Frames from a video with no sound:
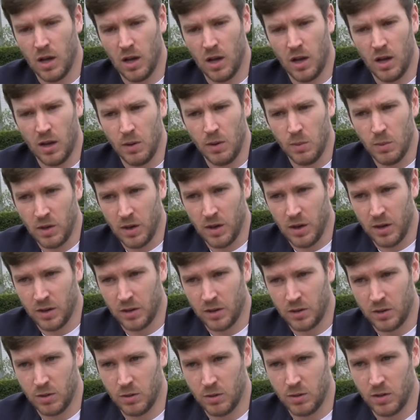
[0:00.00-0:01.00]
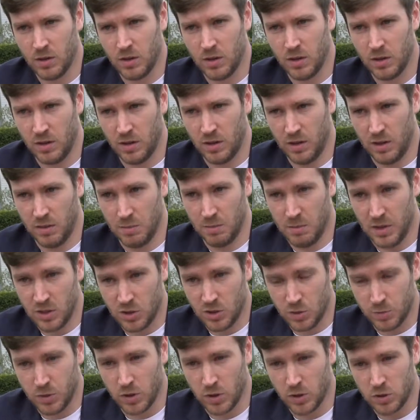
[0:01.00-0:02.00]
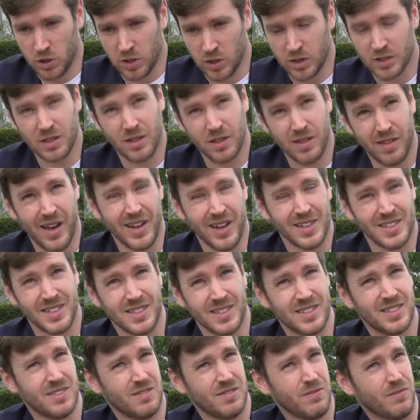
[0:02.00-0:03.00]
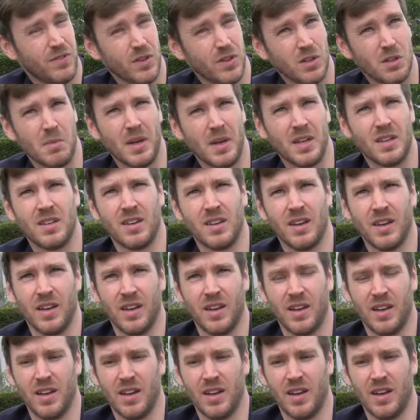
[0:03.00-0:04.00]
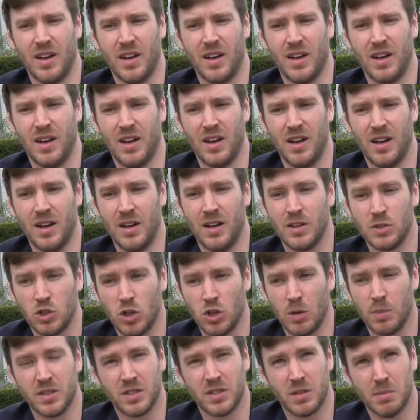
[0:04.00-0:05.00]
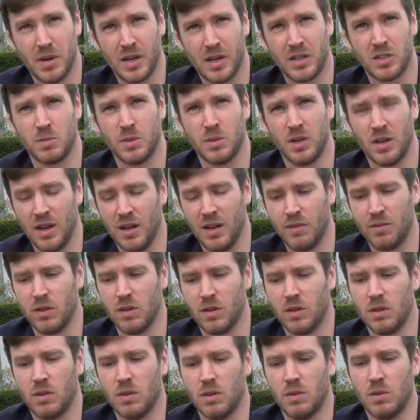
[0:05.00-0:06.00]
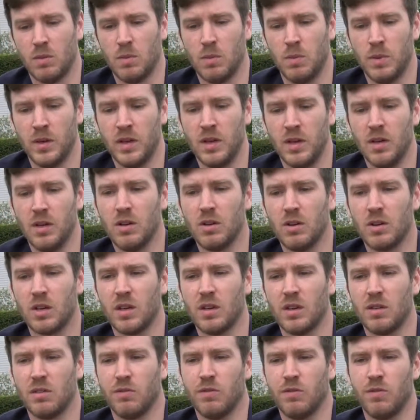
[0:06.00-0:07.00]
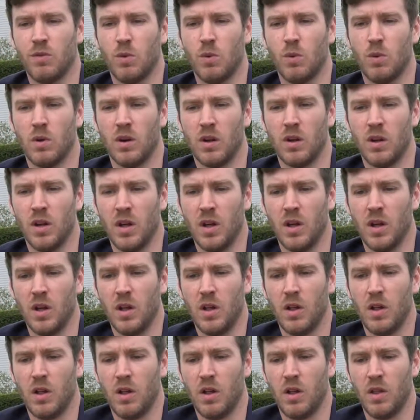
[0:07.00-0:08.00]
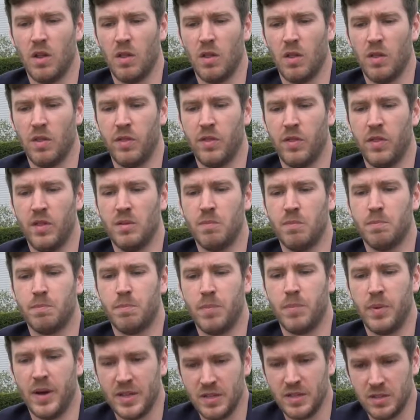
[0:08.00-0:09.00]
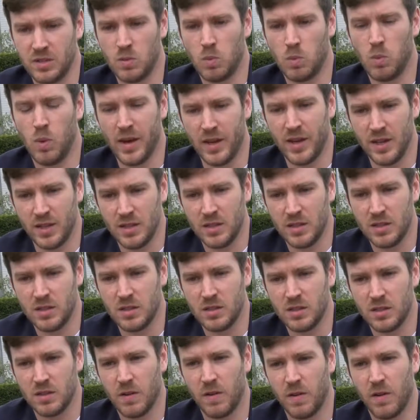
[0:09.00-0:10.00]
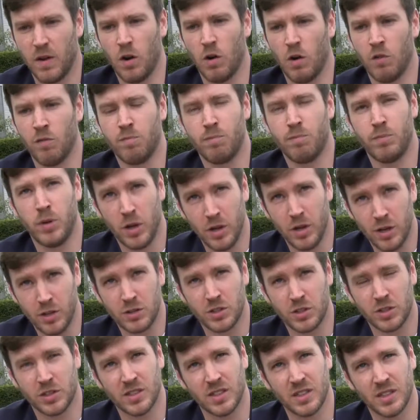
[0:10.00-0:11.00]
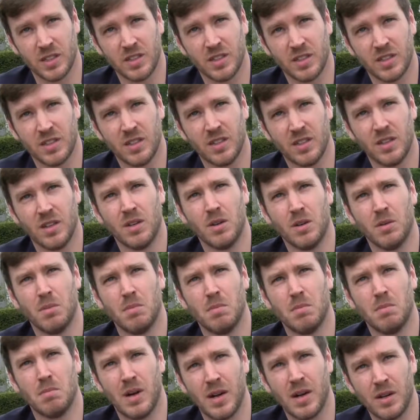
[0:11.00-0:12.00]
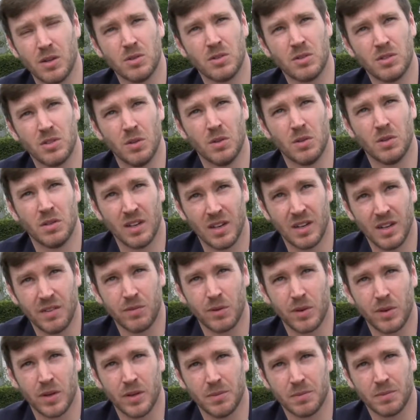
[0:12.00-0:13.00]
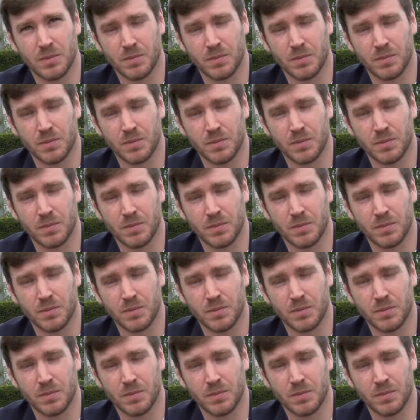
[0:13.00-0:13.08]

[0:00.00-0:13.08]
I would argue that in major projects, that is fundamentally our job at a management level. We're looking for the best ways of purchasing milestone delivery.